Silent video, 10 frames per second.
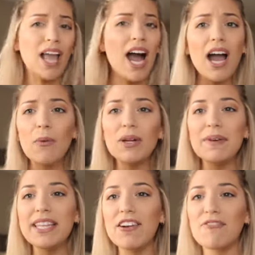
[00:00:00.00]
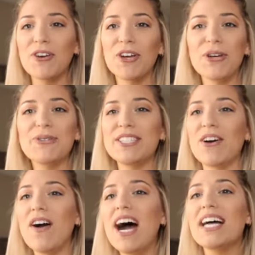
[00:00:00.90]
I want to be there for you,
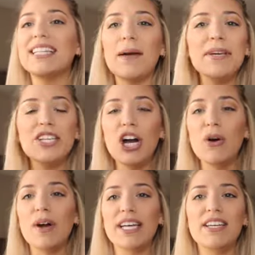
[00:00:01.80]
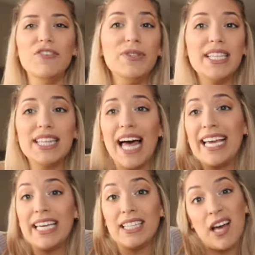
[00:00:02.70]
so let me know. And if you didn't
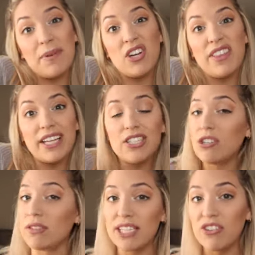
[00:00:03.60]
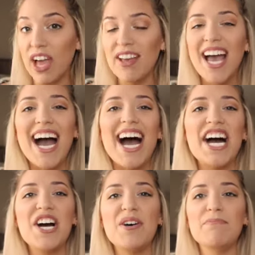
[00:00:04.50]
like it, let me know that too. That's okay.
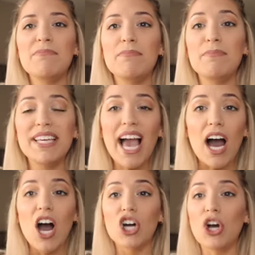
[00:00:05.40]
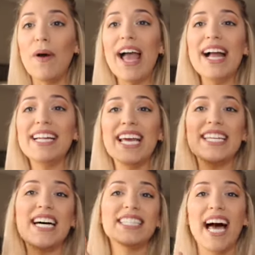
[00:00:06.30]
But yeah, go ahead
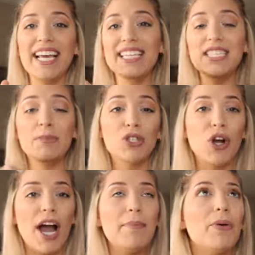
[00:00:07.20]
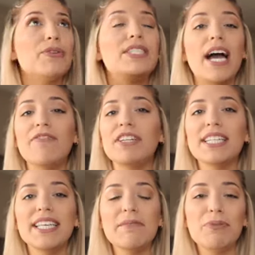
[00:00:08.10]
and like and subscribe. I would
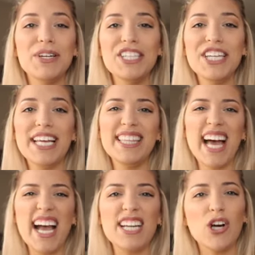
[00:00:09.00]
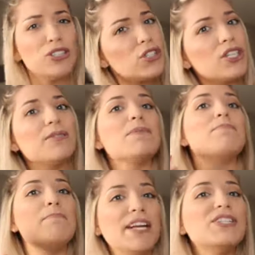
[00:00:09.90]
definitely appreciate that. And also,
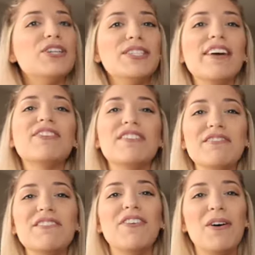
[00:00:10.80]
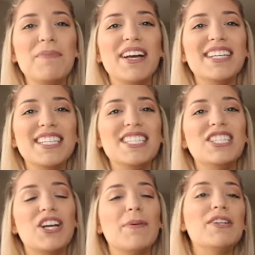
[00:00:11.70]
make sure you definitely follow me on
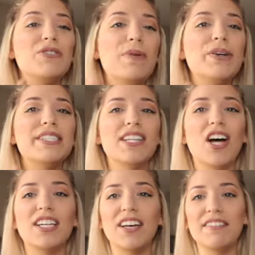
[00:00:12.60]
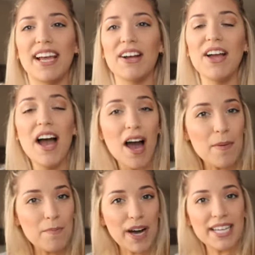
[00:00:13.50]
Instagram. I do post a lot on there.
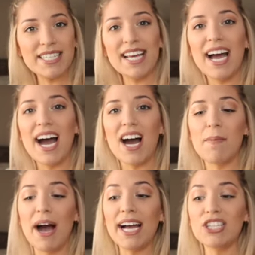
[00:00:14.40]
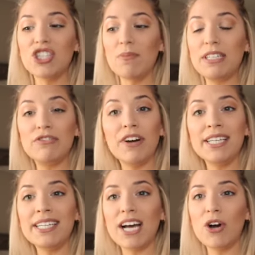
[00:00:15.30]
But I had so much
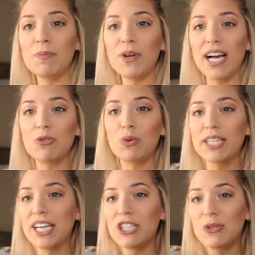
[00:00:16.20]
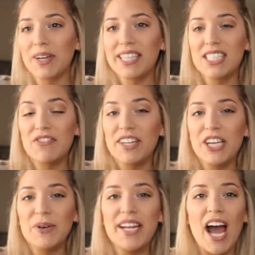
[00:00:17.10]
fun, and I hope you guys really enjoyed this
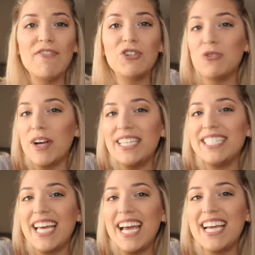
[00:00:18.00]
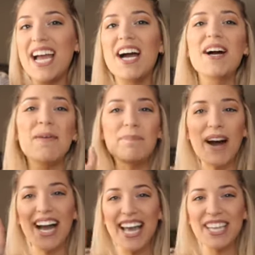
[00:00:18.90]
video and have a great day.
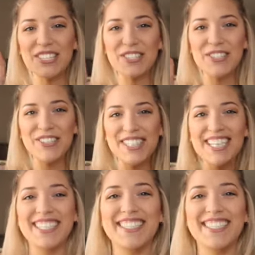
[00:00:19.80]
Bye, angels!